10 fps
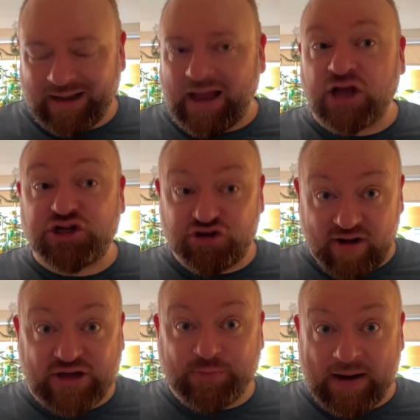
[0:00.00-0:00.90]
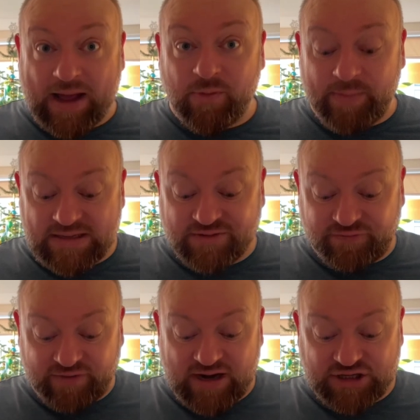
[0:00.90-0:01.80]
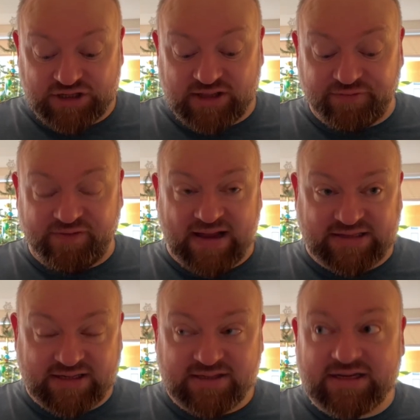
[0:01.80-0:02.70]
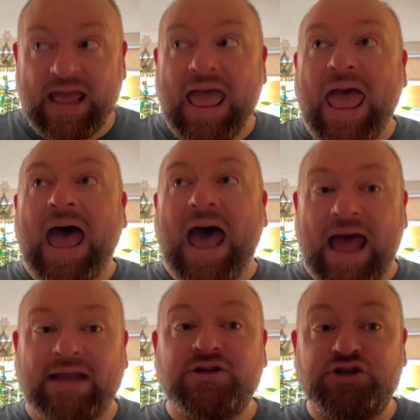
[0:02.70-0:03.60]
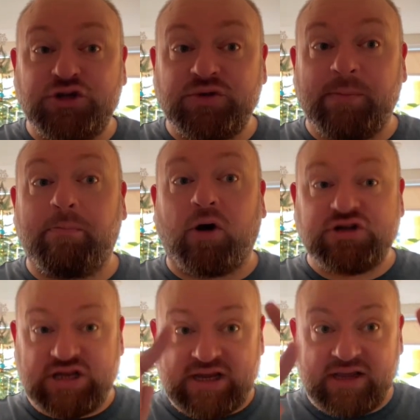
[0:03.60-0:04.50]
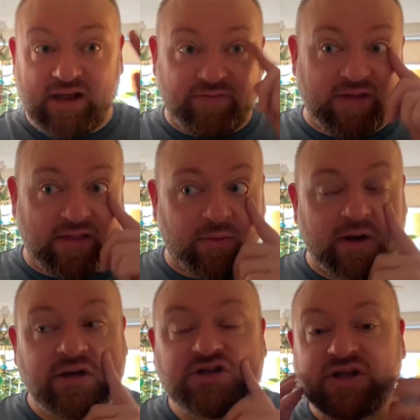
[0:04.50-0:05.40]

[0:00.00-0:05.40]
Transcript: a stretch plan would be to finish the pheasant and do the body of the other one.